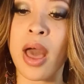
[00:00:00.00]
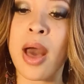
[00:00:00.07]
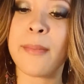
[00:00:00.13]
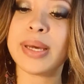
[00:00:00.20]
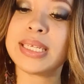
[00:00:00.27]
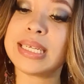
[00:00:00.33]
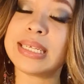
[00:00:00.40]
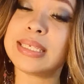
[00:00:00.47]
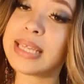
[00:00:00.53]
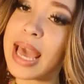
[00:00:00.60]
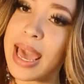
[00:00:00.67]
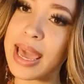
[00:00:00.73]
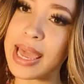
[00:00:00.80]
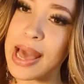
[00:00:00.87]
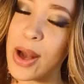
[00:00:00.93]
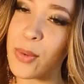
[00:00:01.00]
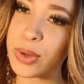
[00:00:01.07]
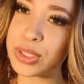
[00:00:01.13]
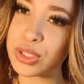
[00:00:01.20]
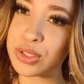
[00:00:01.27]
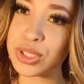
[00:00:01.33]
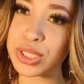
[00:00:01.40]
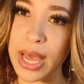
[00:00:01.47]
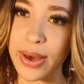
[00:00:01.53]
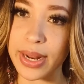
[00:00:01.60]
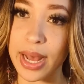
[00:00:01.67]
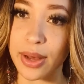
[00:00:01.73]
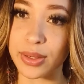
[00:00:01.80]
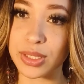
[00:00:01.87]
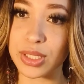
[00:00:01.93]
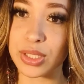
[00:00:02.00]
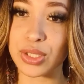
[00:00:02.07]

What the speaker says: But today I want to shout out